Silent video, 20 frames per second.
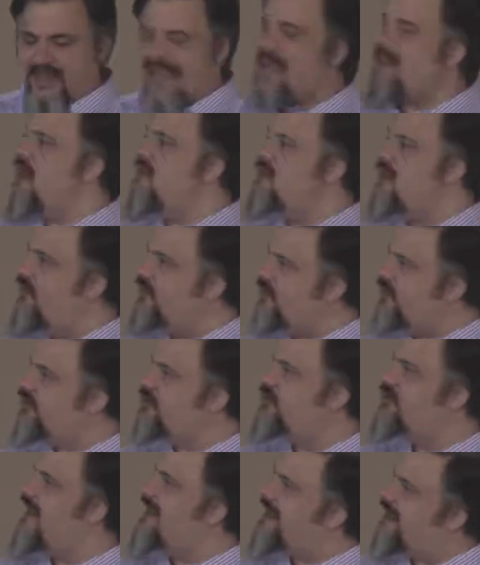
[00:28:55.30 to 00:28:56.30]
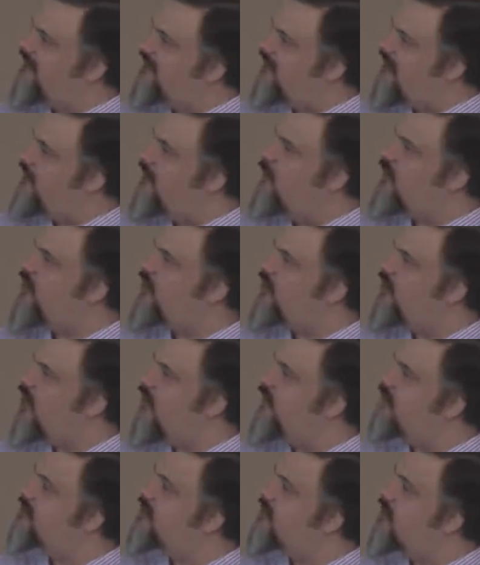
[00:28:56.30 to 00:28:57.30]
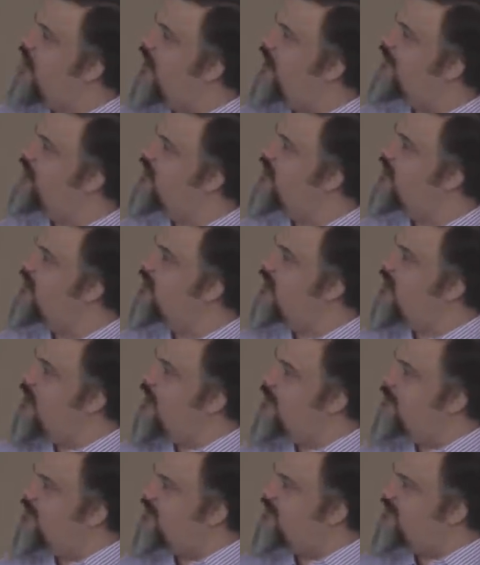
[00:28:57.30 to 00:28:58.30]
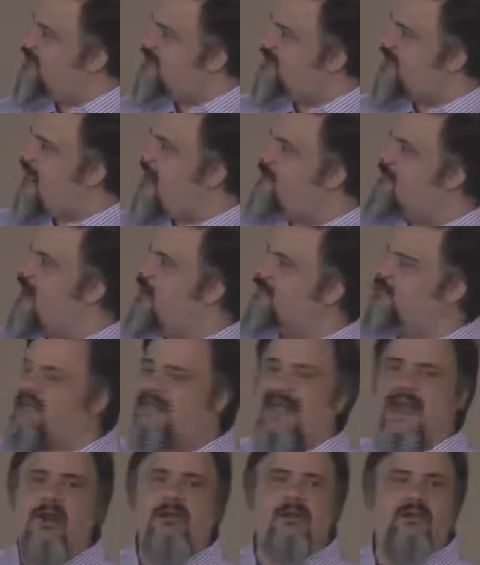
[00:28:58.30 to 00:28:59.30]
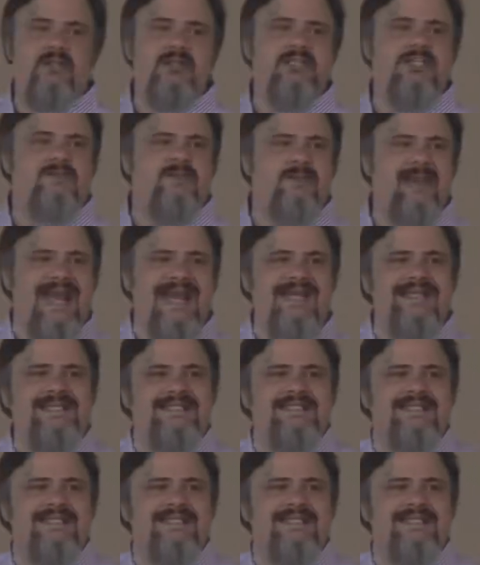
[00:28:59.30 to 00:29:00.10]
yet another stake in what we thought was a coffin. But this came out to counter. is from Andy